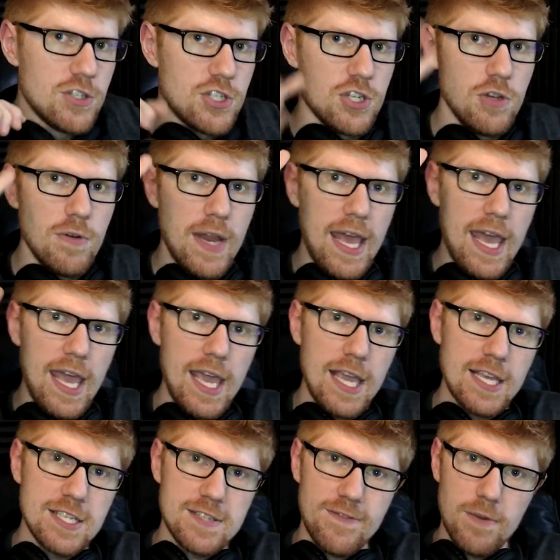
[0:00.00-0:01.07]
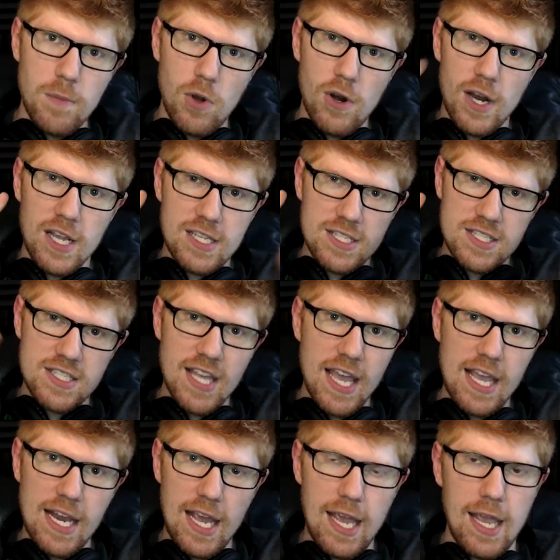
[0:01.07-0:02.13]
two days for more
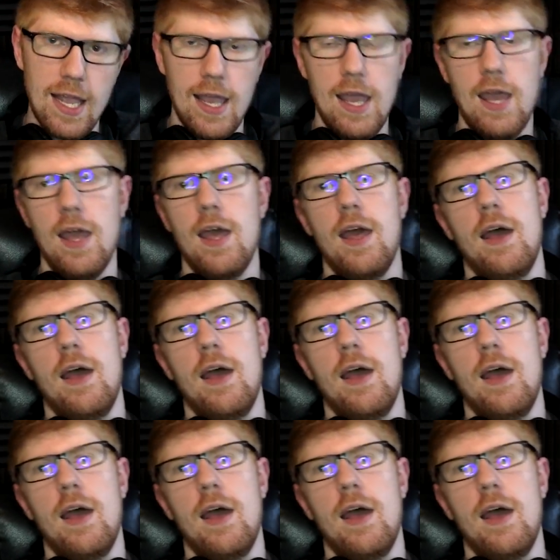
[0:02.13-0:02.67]
exciting